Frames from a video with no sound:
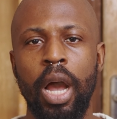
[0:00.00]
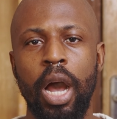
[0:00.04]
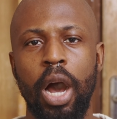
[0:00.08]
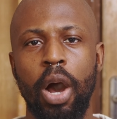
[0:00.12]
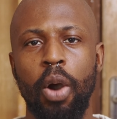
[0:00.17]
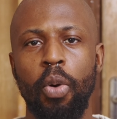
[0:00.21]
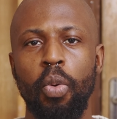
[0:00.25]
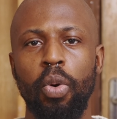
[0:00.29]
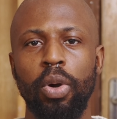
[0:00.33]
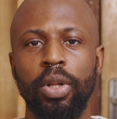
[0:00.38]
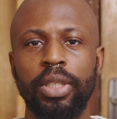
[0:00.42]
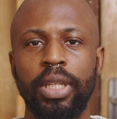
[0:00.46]

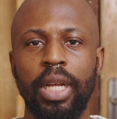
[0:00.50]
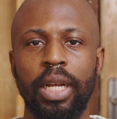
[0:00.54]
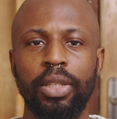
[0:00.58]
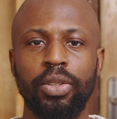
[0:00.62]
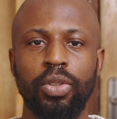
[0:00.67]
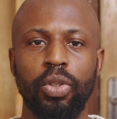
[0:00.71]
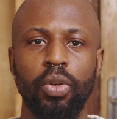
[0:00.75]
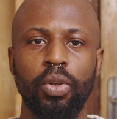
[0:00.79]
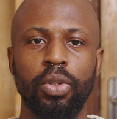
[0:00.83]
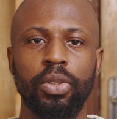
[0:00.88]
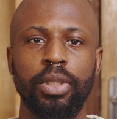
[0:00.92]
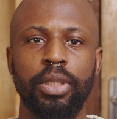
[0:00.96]
And what that
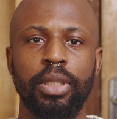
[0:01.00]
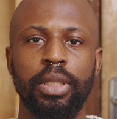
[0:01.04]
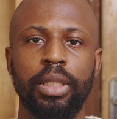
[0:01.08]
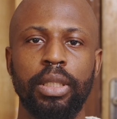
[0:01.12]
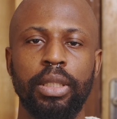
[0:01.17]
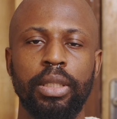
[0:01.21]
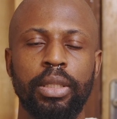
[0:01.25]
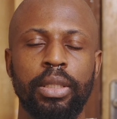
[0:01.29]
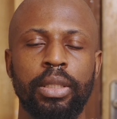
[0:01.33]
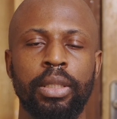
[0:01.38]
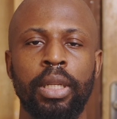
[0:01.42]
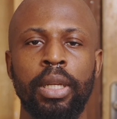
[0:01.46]
does
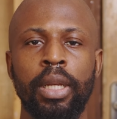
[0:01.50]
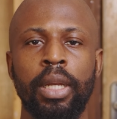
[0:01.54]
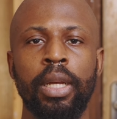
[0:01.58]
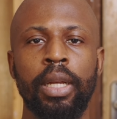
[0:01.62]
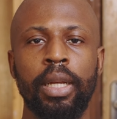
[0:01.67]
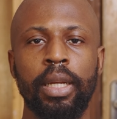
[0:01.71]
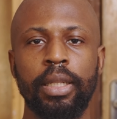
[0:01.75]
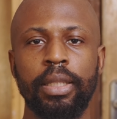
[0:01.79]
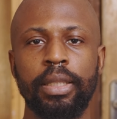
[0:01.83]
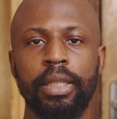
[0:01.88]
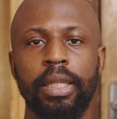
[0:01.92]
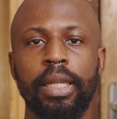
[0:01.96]
is
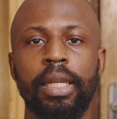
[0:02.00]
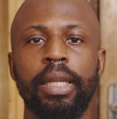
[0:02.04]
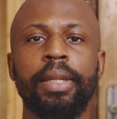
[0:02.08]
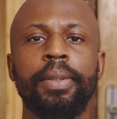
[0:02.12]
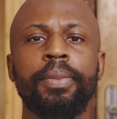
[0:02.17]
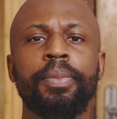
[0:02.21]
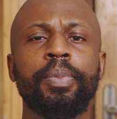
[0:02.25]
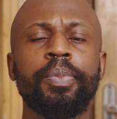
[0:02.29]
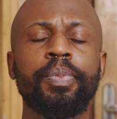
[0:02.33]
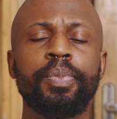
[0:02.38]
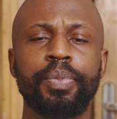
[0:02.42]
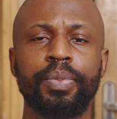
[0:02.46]

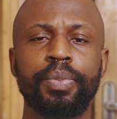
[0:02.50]
they